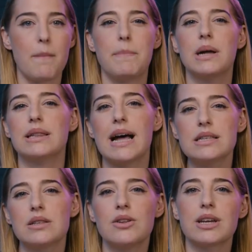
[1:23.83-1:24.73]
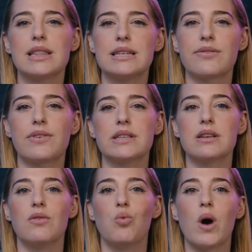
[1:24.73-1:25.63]
But let's look at the difference
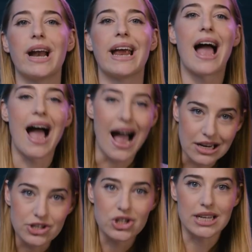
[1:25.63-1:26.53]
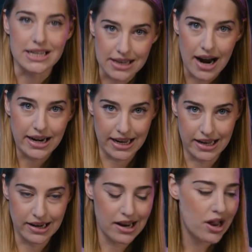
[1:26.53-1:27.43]
of when I actually sign in.